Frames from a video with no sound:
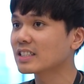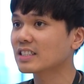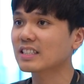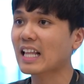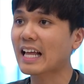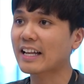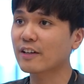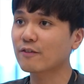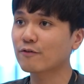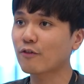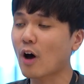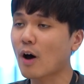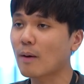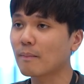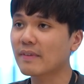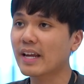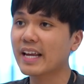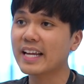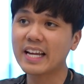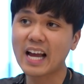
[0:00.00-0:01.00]
starting
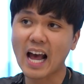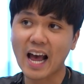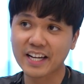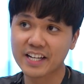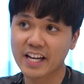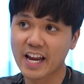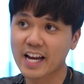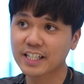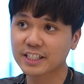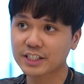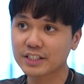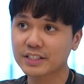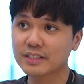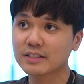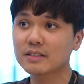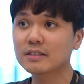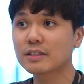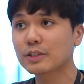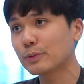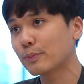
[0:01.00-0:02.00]
from ideation
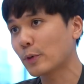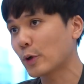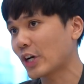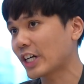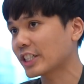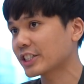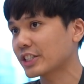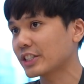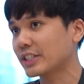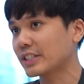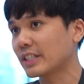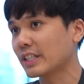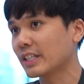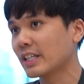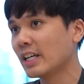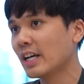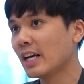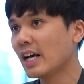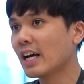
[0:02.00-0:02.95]
to production.